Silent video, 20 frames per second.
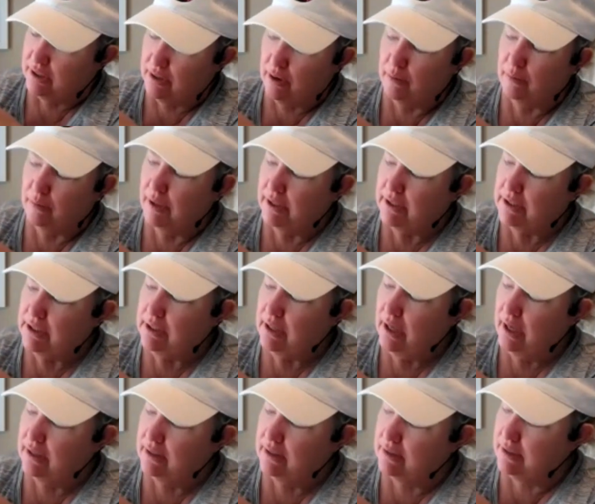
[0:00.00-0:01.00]
No, I did
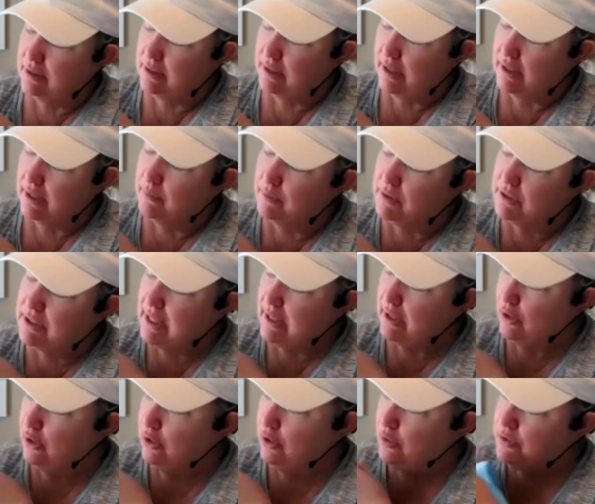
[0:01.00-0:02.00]
not. I was
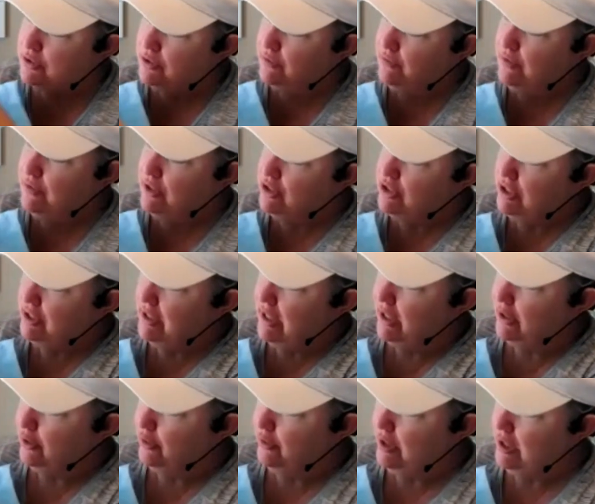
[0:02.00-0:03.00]
getting close to finishing
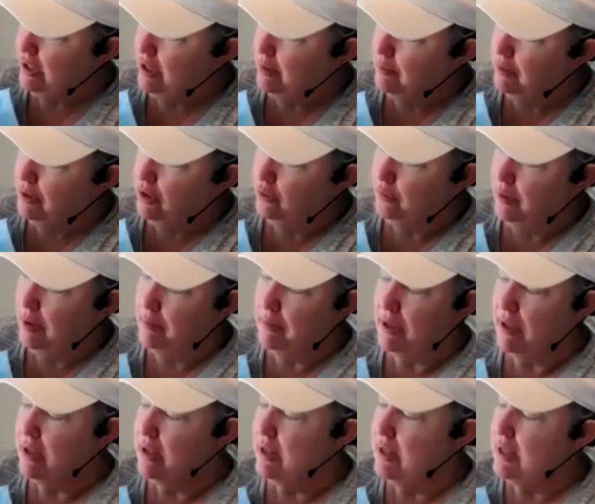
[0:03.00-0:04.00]
that green coming all the way up.
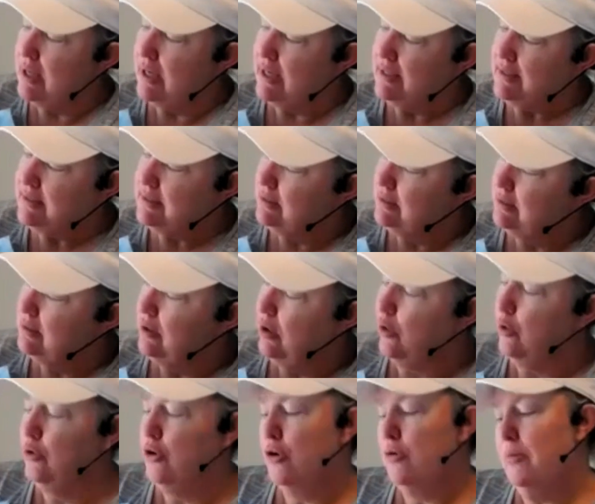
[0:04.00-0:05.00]

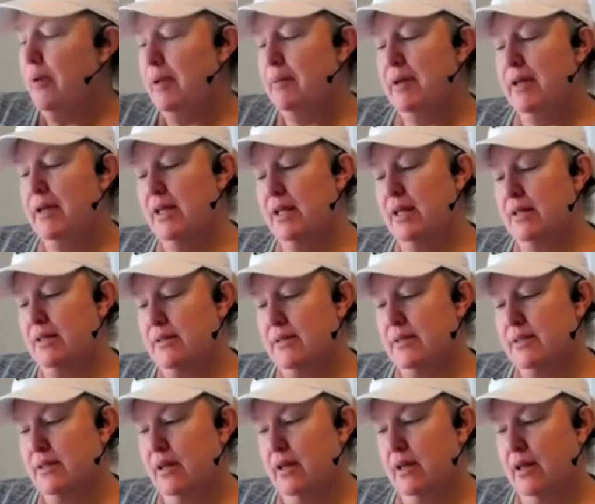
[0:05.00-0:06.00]
Or no, maybe it is.
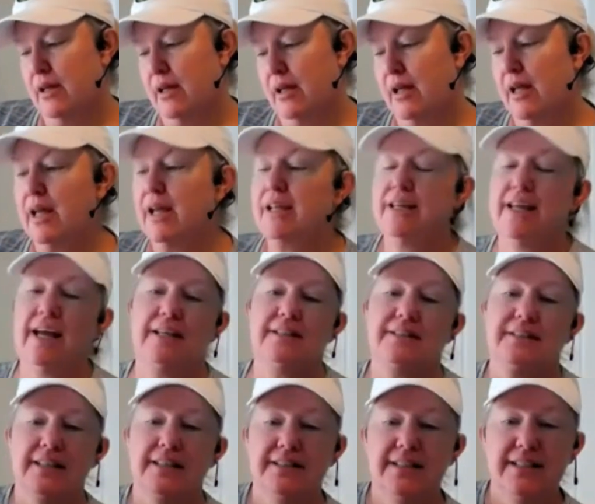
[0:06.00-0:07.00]
Yes,
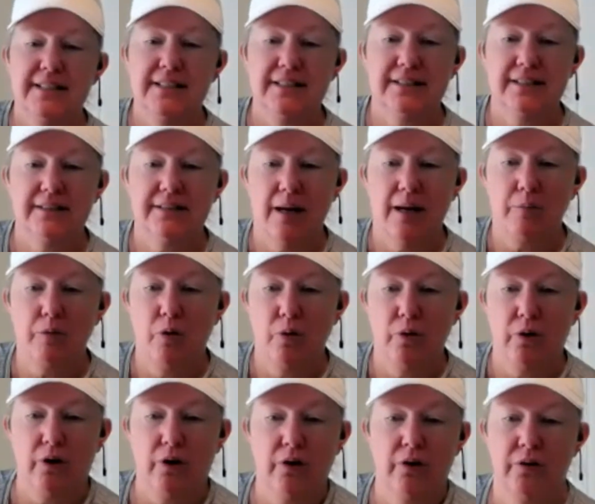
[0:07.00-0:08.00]
because this is the top
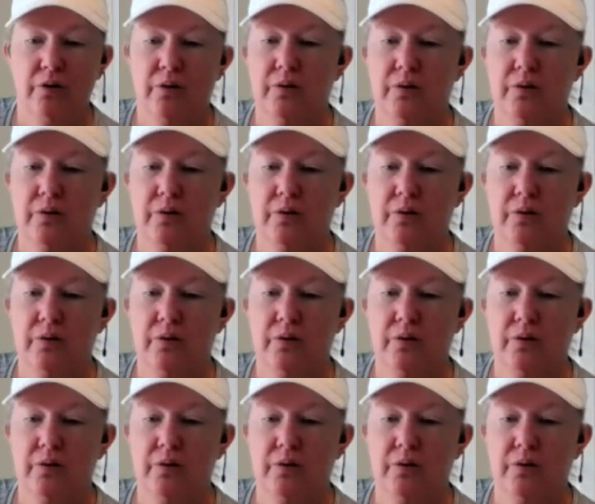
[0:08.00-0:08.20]
corner.